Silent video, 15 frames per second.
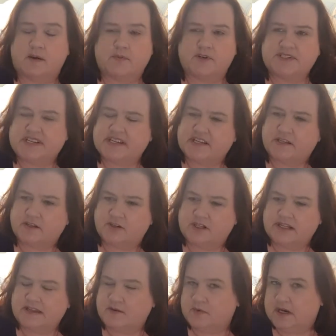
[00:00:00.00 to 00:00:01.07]
I
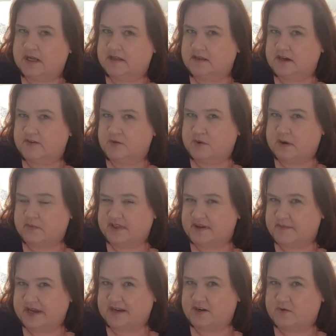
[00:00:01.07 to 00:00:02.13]
particularly love the one with
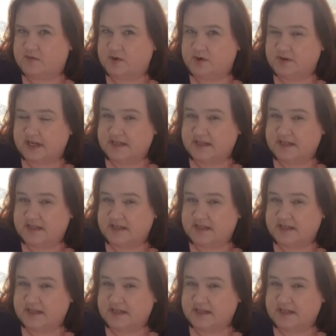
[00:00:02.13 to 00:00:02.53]
Amanda Root